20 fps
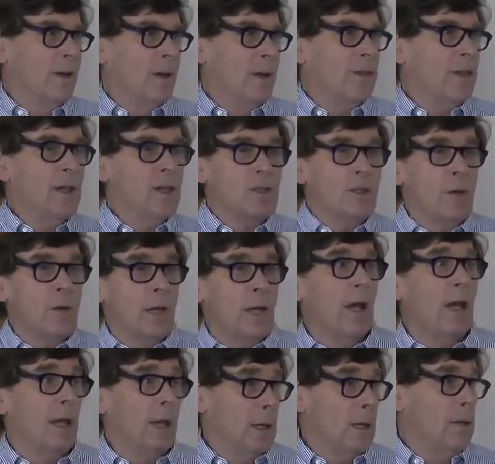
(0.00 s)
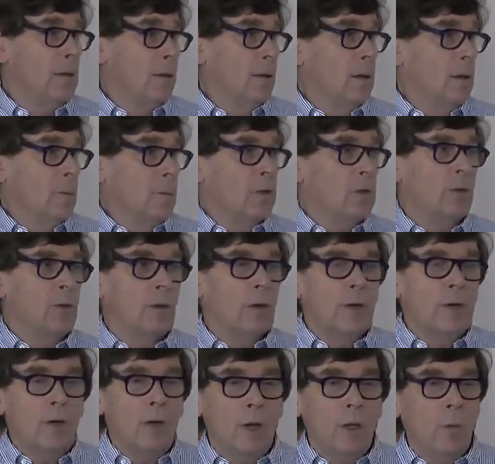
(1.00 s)
I think it's okay, but you've got
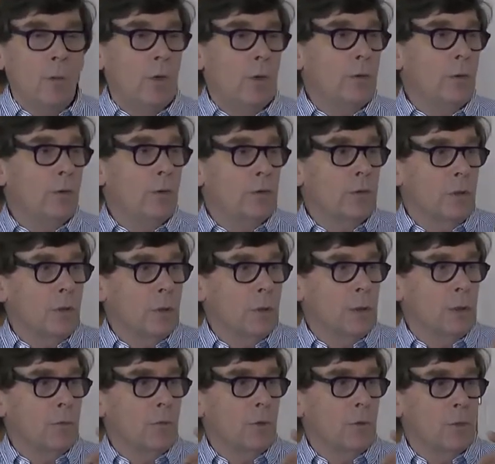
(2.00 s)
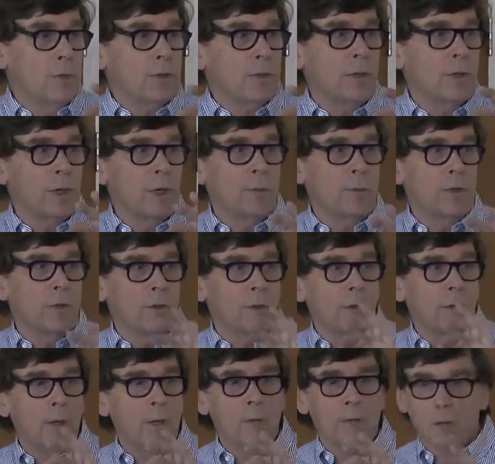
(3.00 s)
to know what you're doing if you're prescribing. You've got to
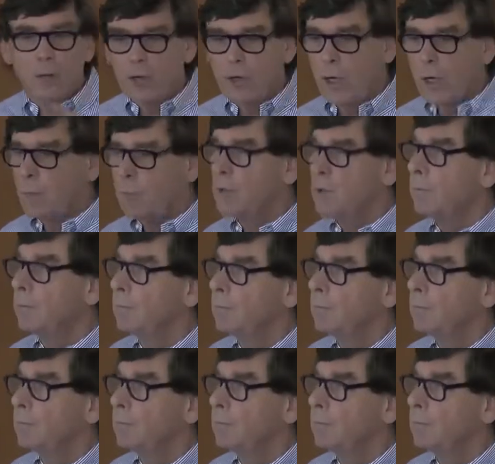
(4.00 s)
know the traps.